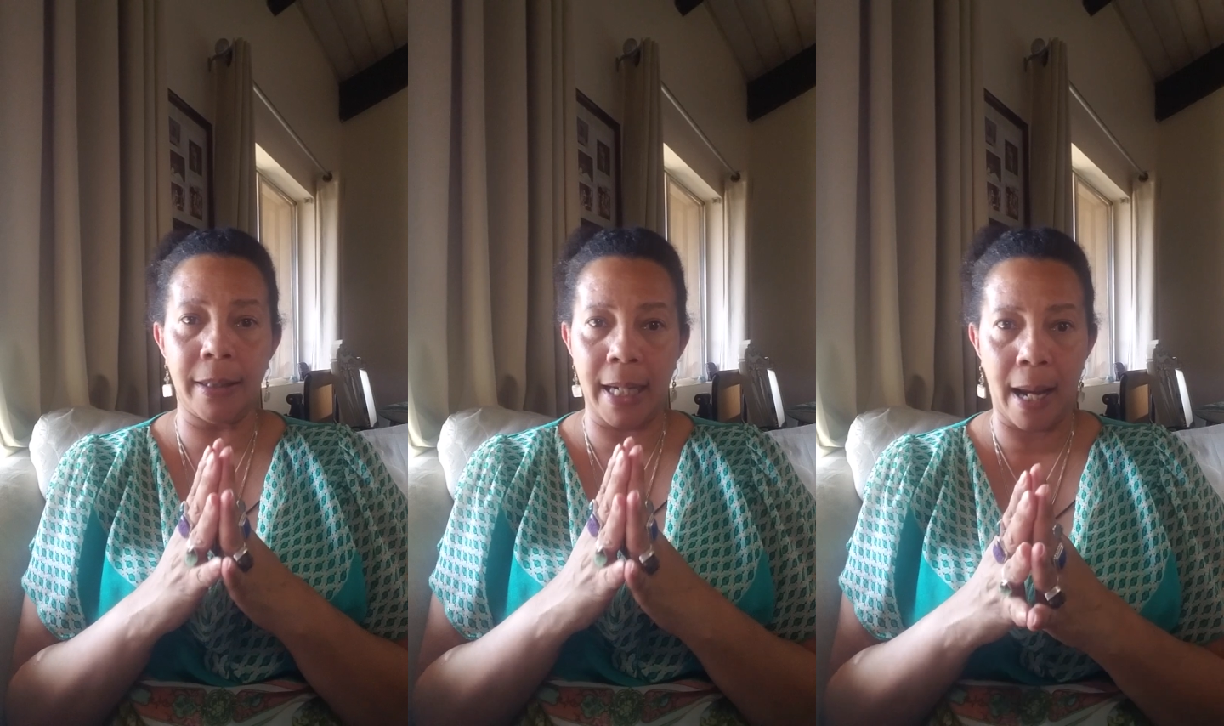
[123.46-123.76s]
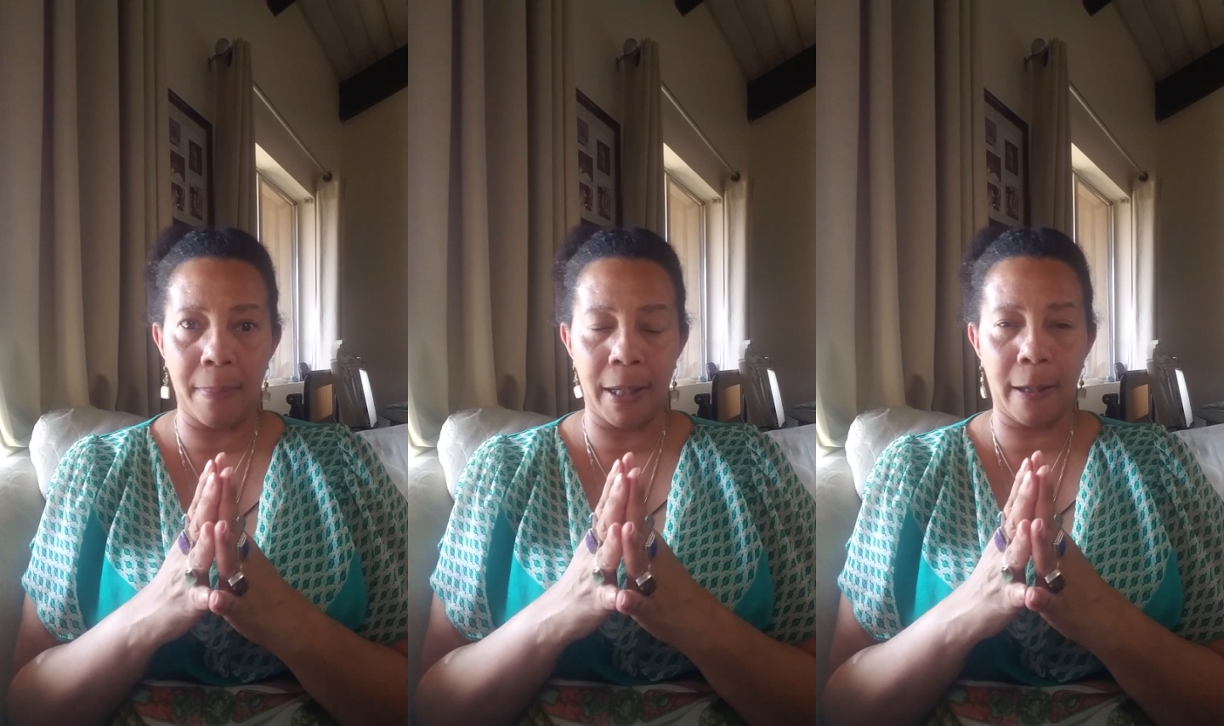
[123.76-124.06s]

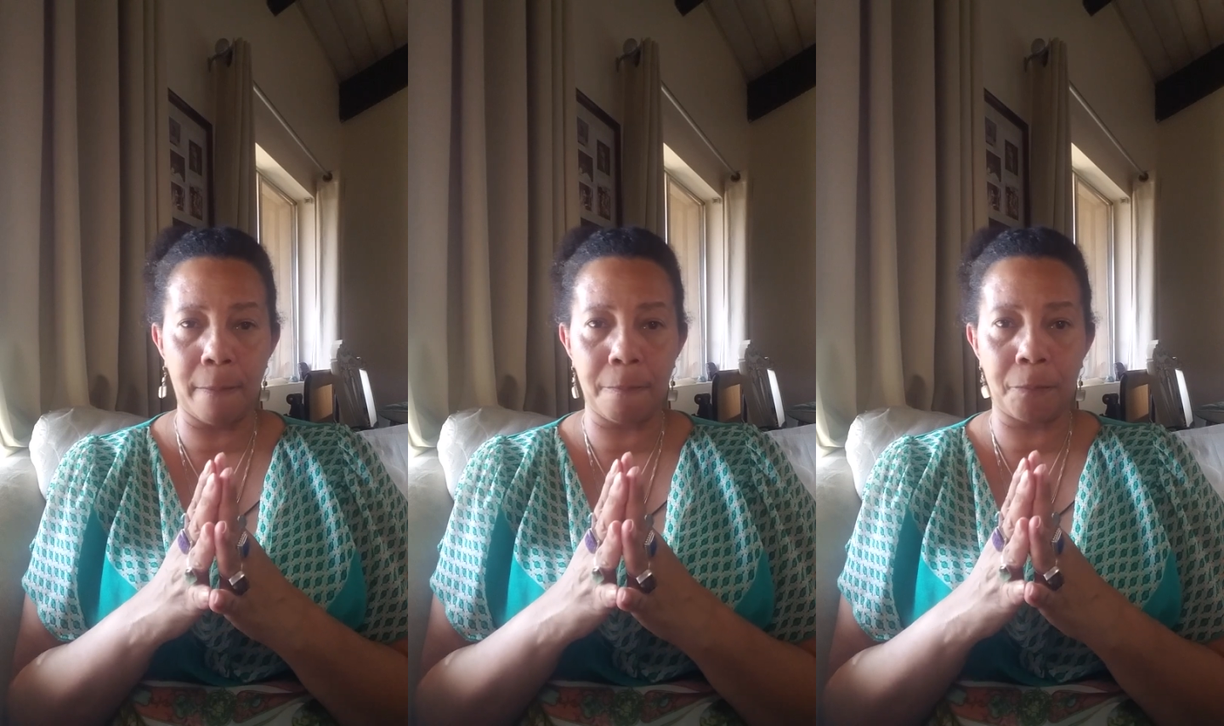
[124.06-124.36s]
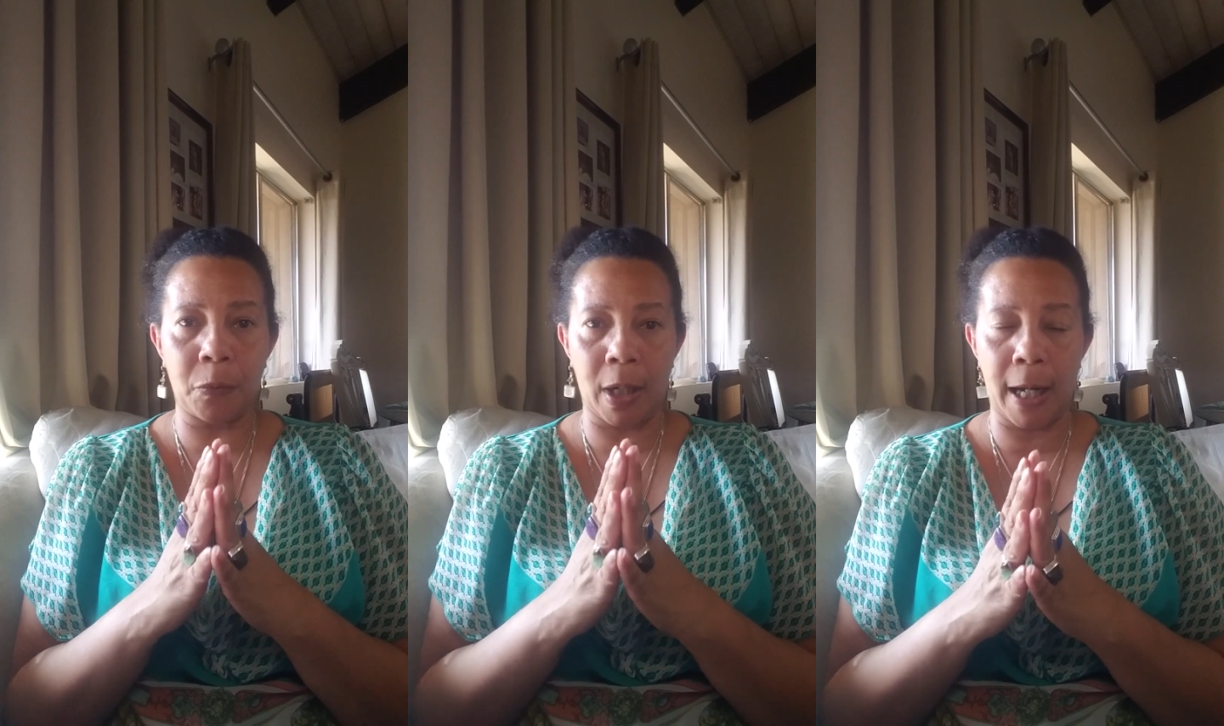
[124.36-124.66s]
tapping,
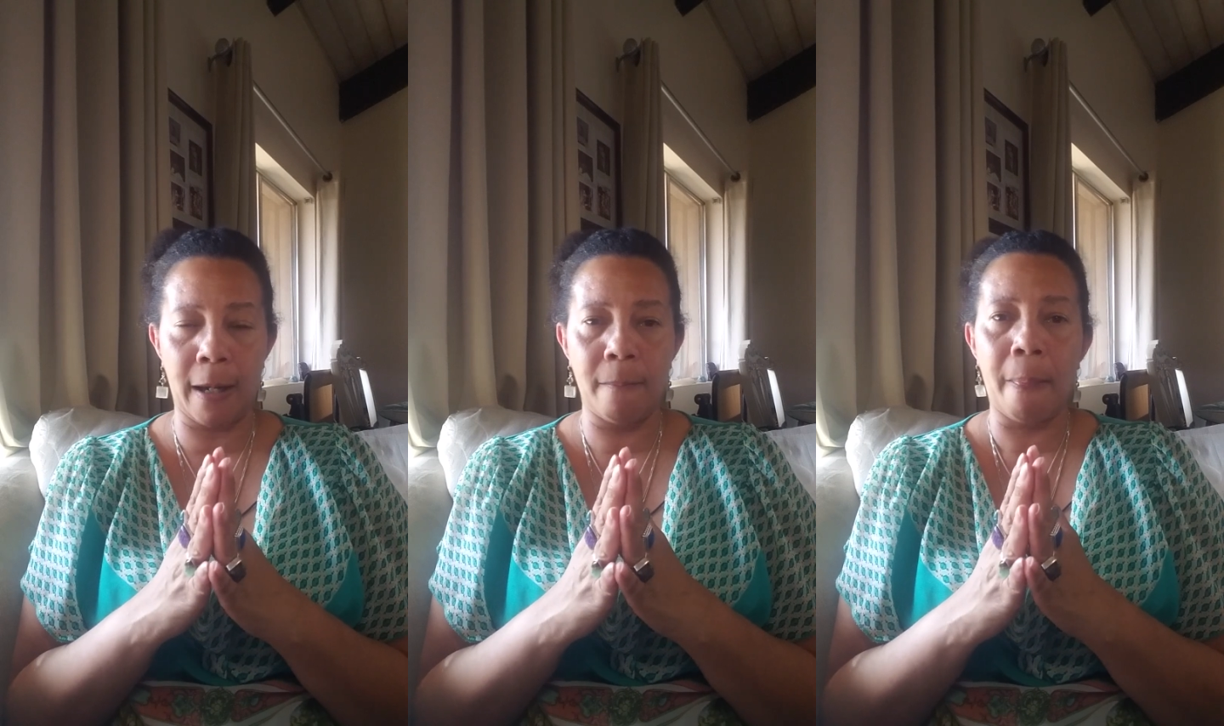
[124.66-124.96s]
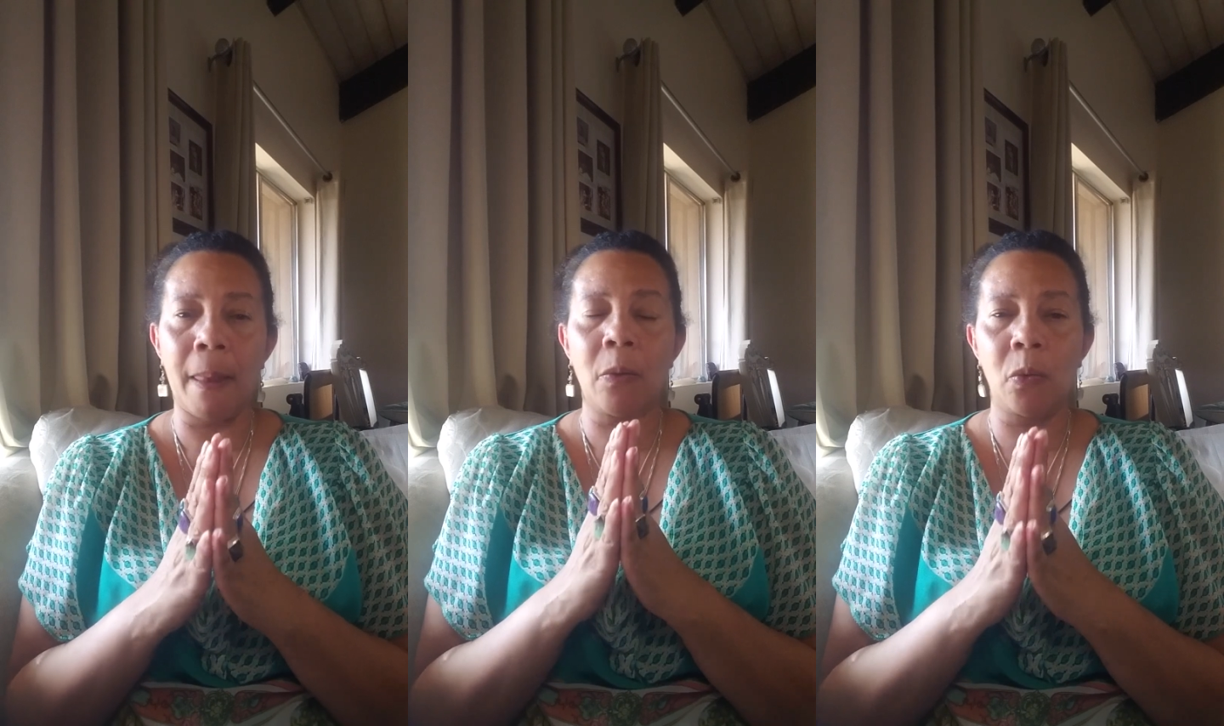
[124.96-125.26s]
okay?
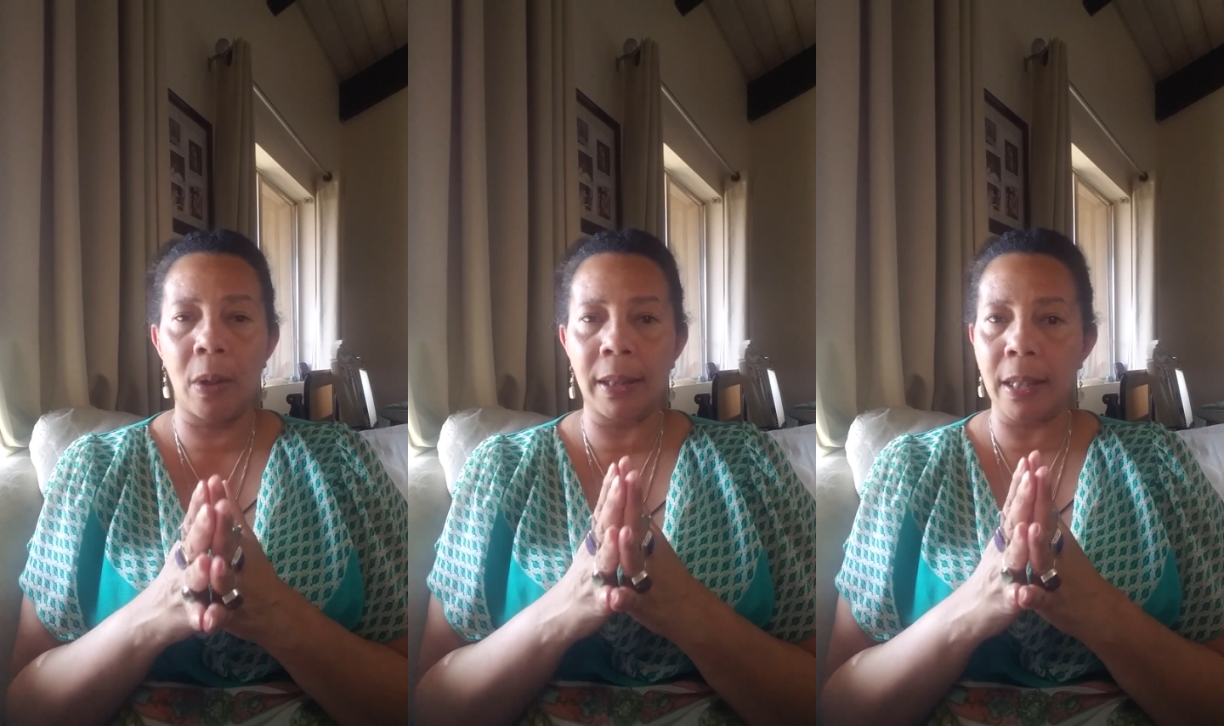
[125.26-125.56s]
What